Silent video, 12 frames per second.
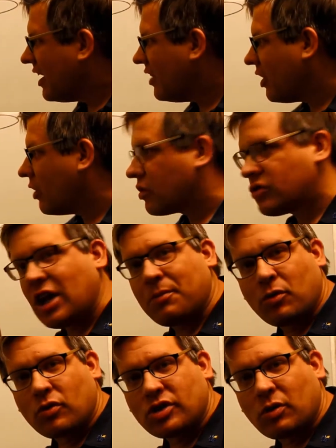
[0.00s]
And the other
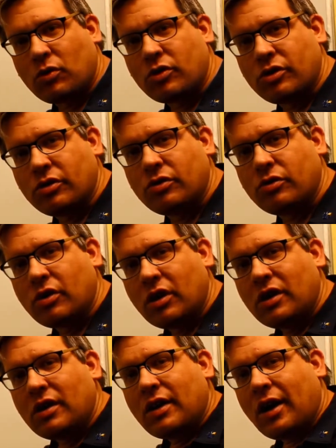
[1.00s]
examples that we'll do
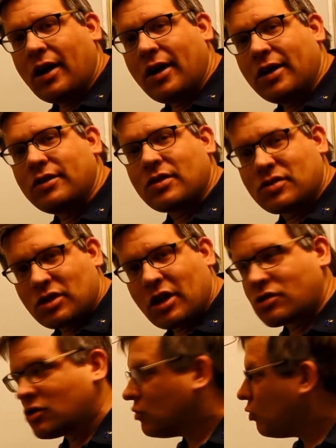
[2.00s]
in this
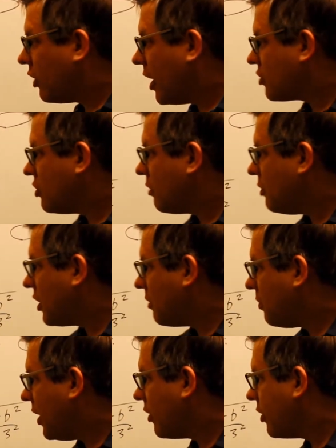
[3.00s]
section, we'll actually be
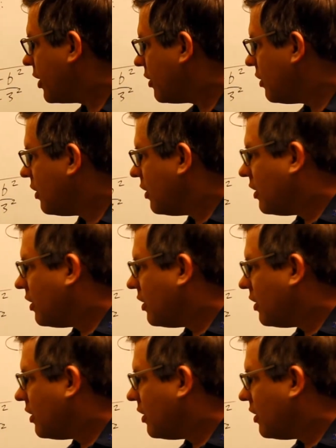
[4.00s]
comparing